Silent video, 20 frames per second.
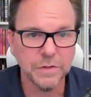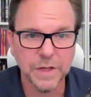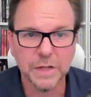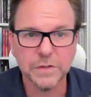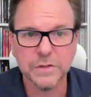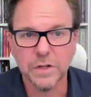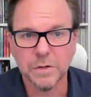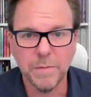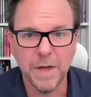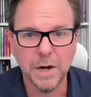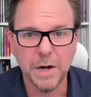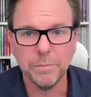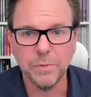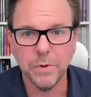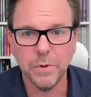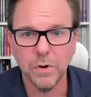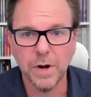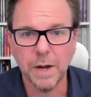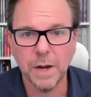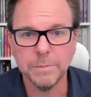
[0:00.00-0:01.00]
and things on meta
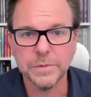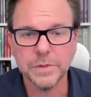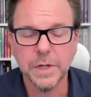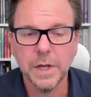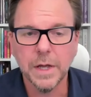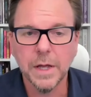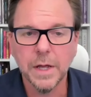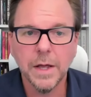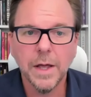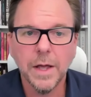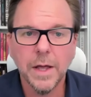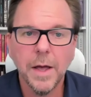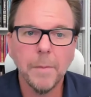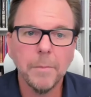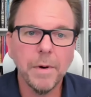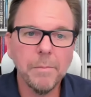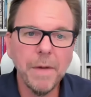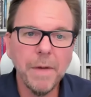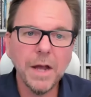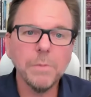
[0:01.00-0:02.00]
programs.
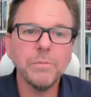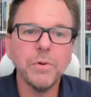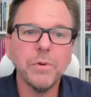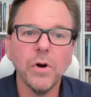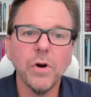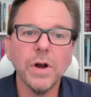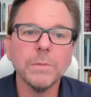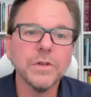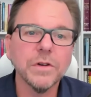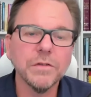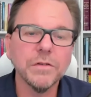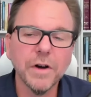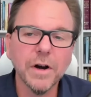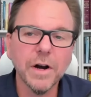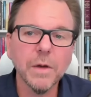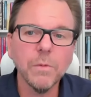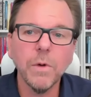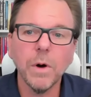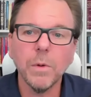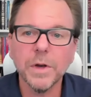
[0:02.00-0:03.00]
But meta programs are
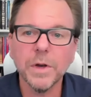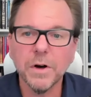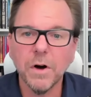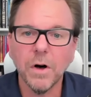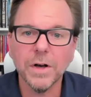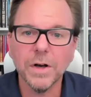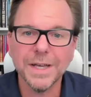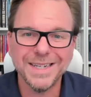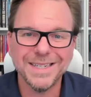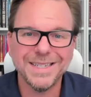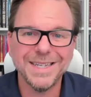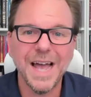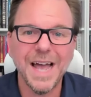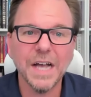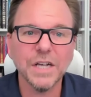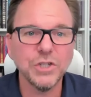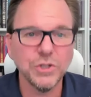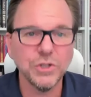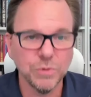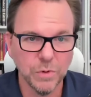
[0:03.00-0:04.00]
very what we call
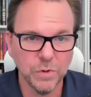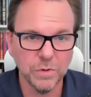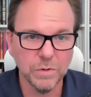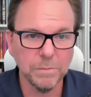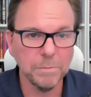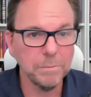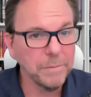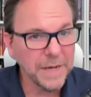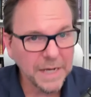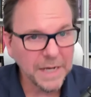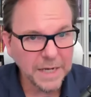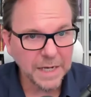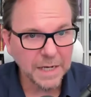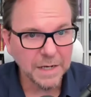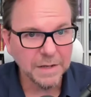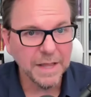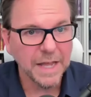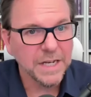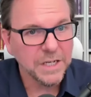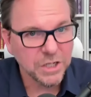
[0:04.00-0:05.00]
contextual,
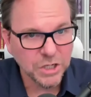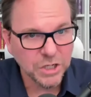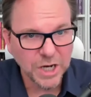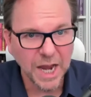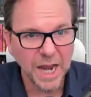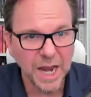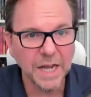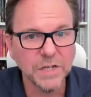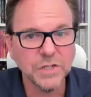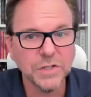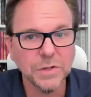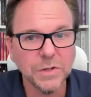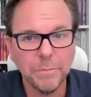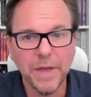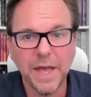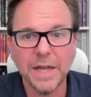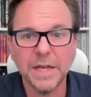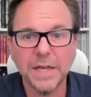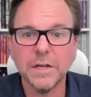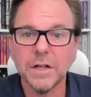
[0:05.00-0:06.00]
meaning they change
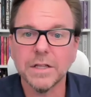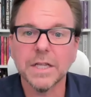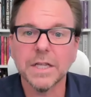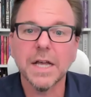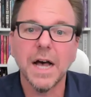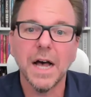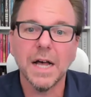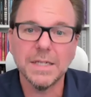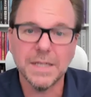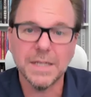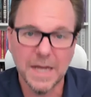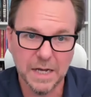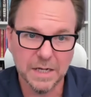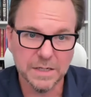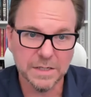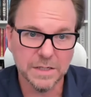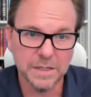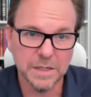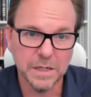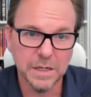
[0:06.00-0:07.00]
depending on the
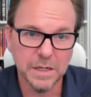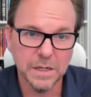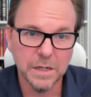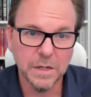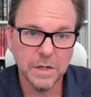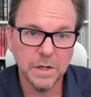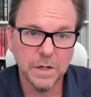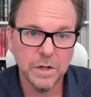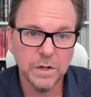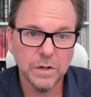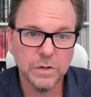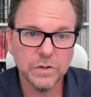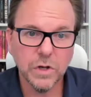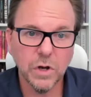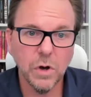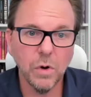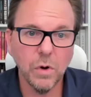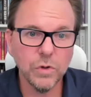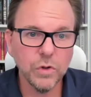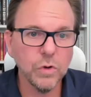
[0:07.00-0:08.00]
context.
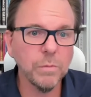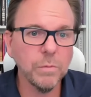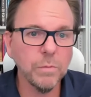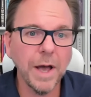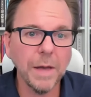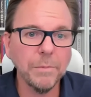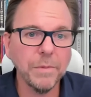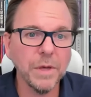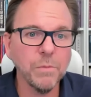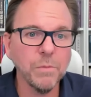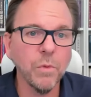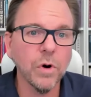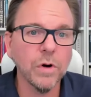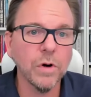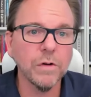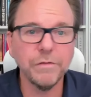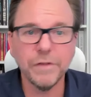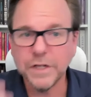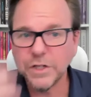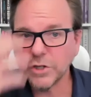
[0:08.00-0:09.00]
So you might be
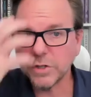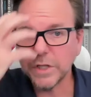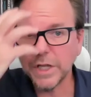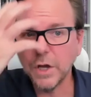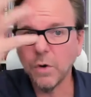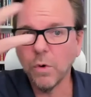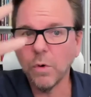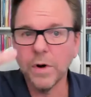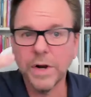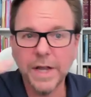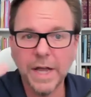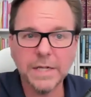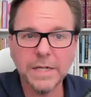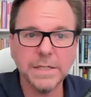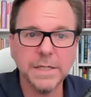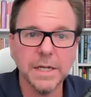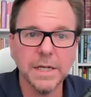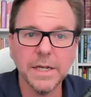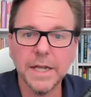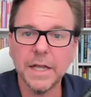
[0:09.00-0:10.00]
more visually
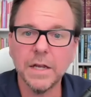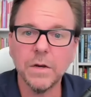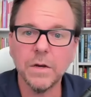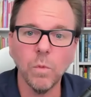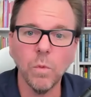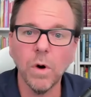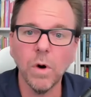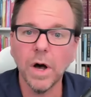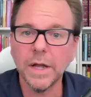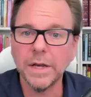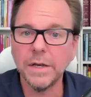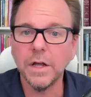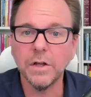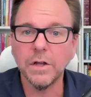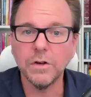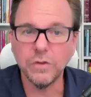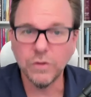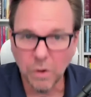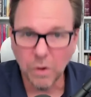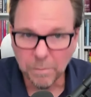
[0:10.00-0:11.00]
oriented in one
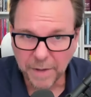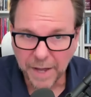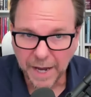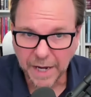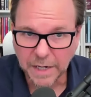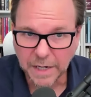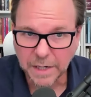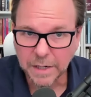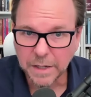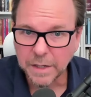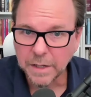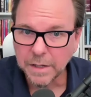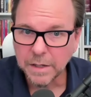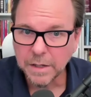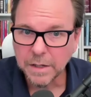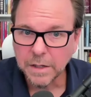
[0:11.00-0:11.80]
domain.